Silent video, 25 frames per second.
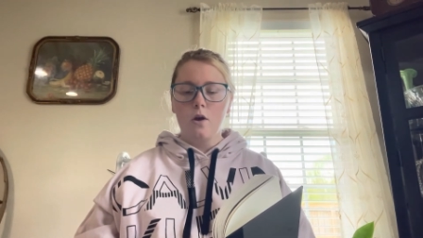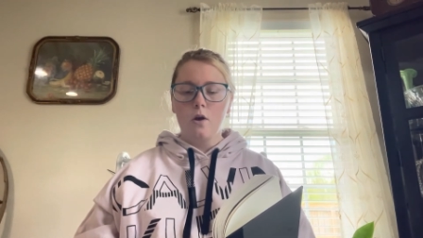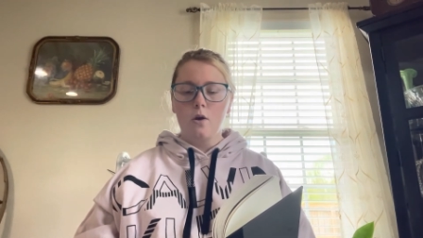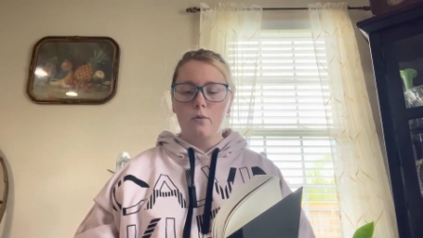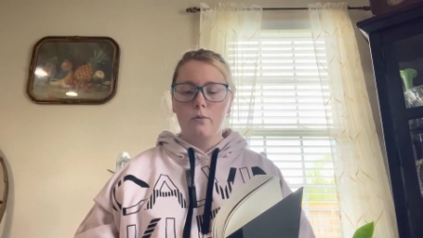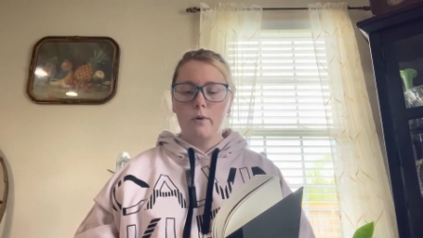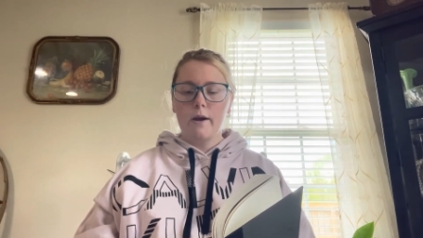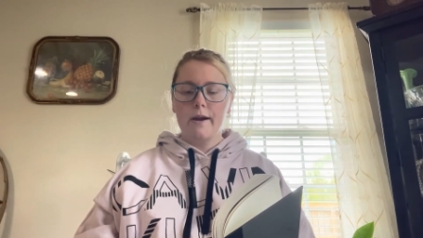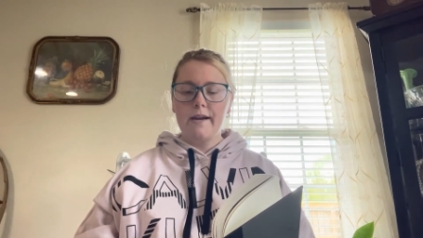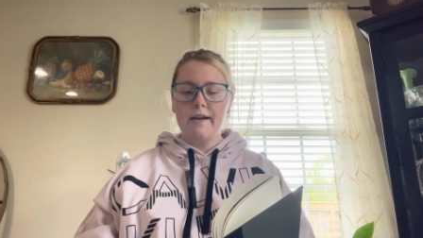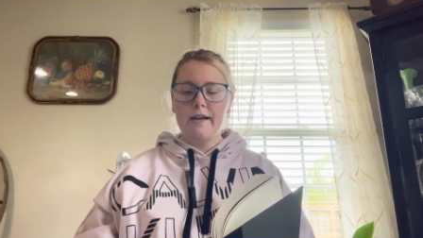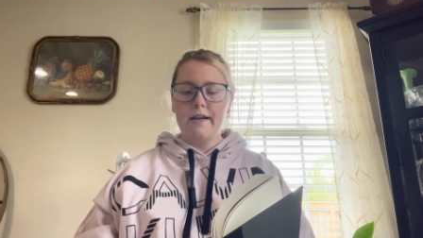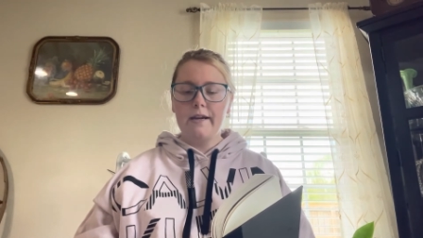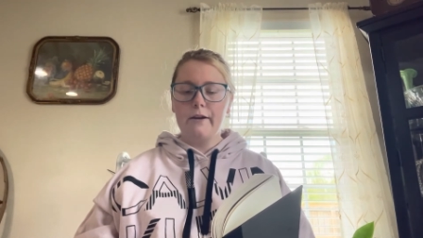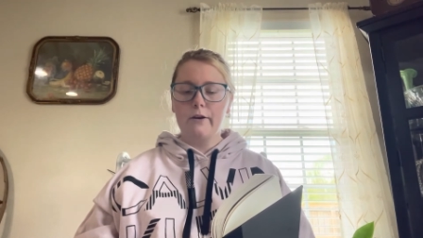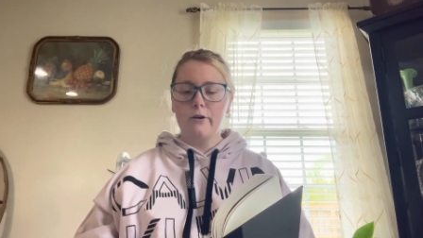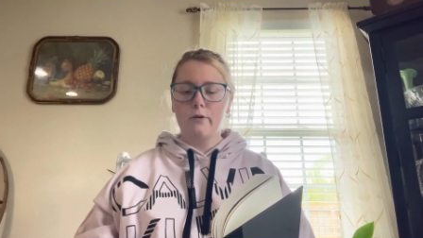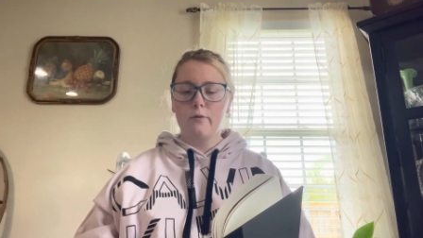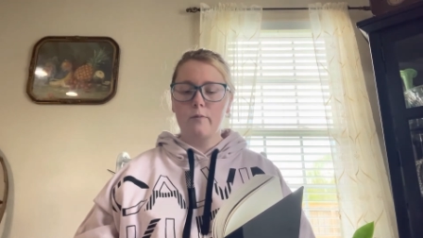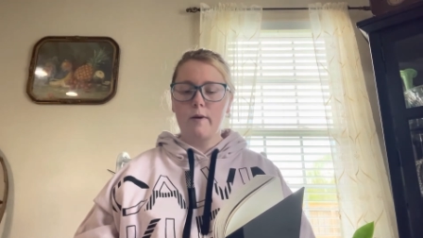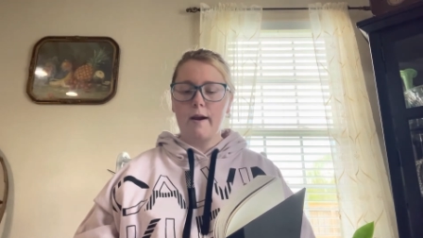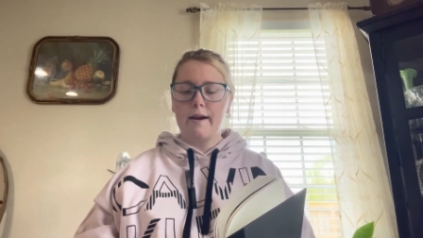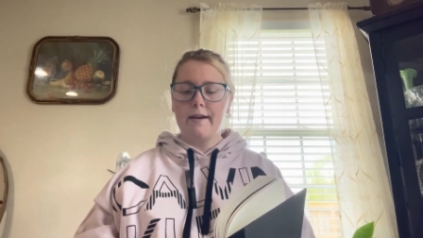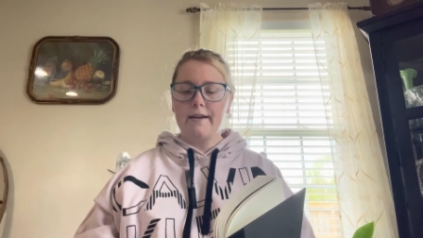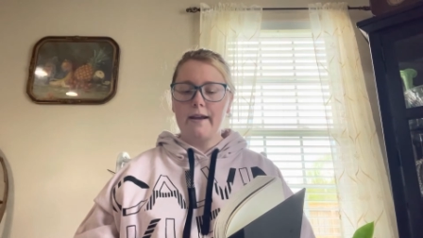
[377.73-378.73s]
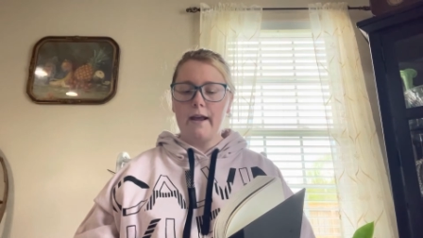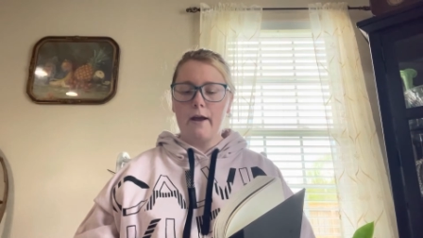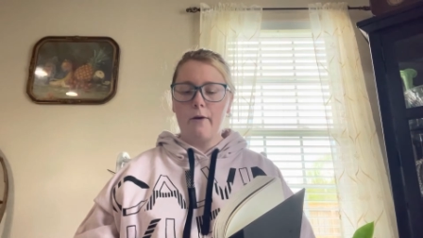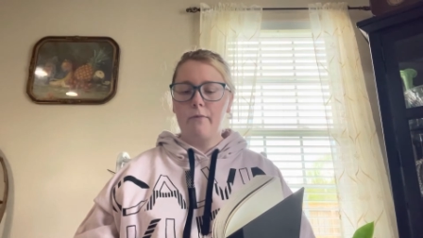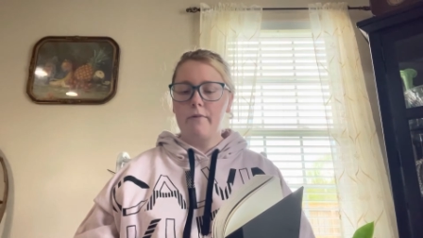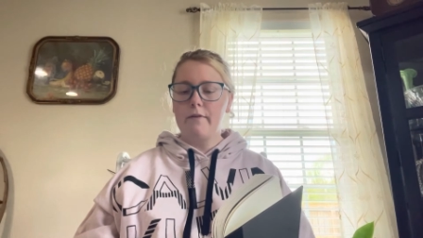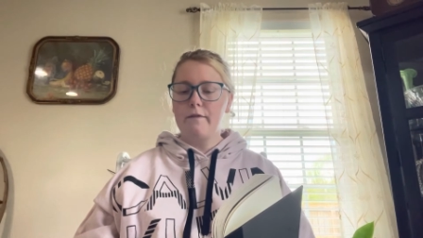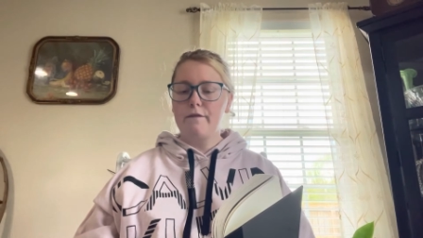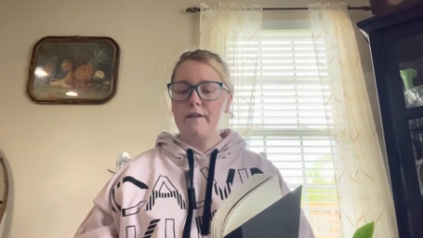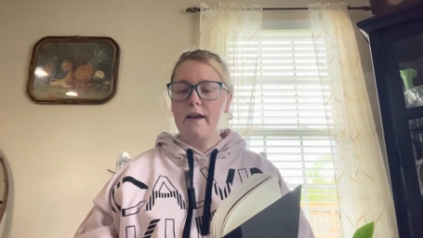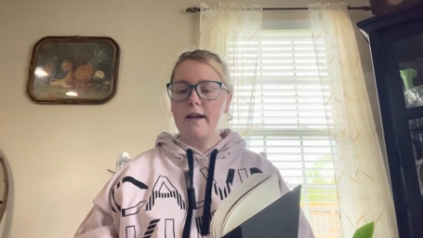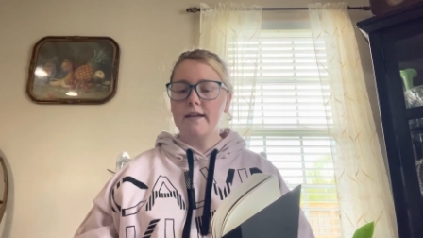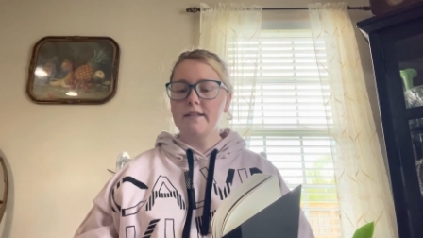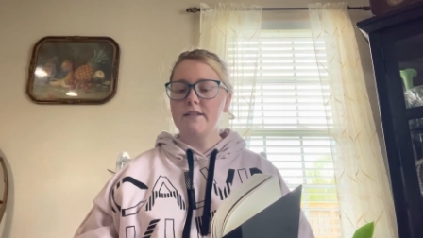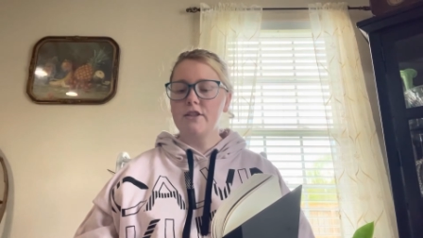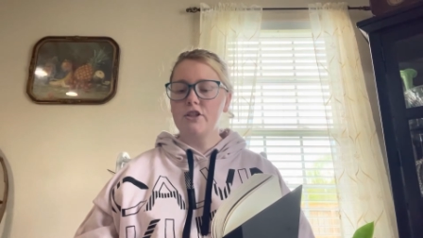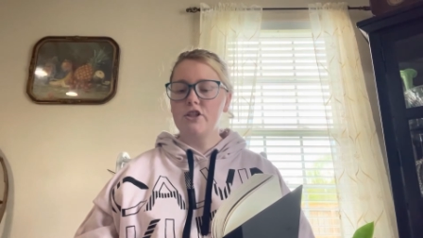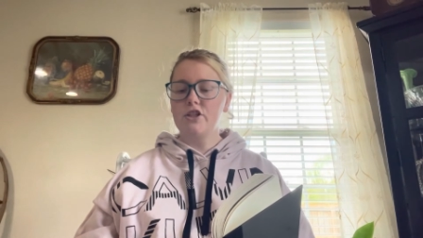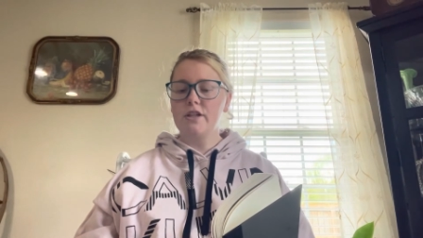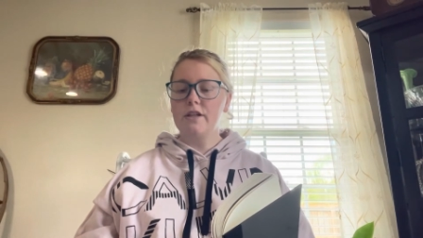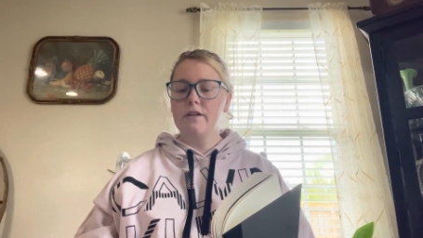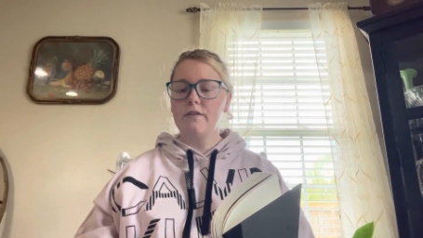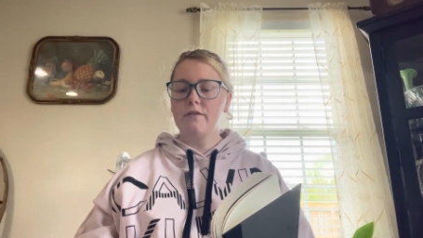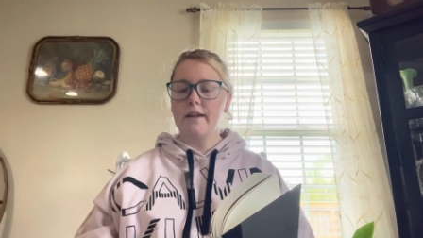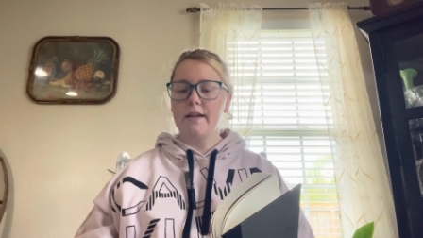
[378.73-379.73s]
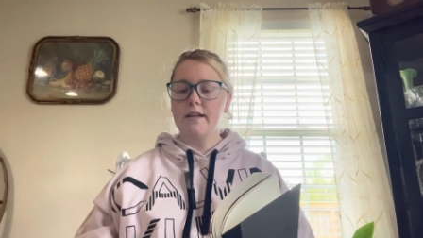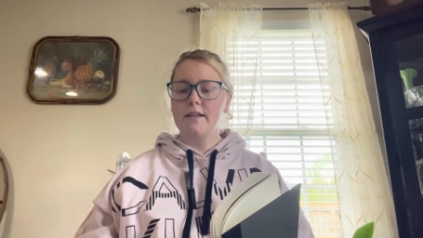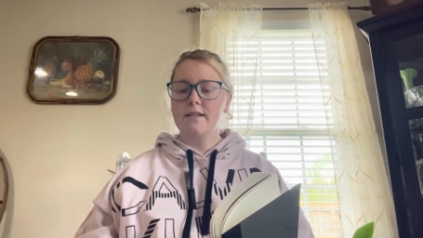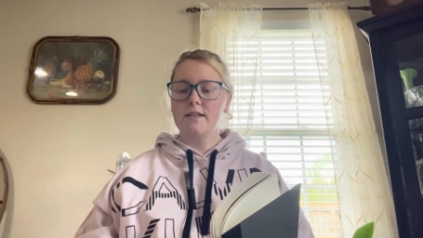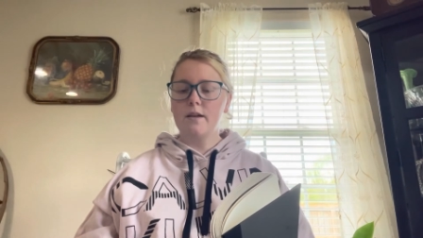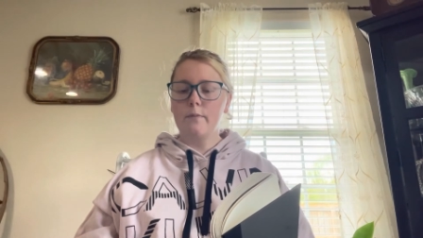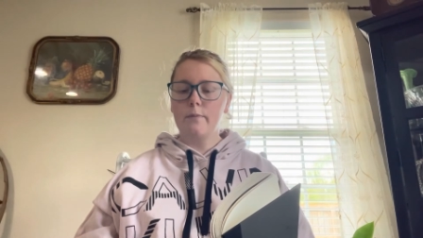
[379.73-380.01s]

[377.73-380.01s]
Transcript: Right here, right now. In fact, as she glanced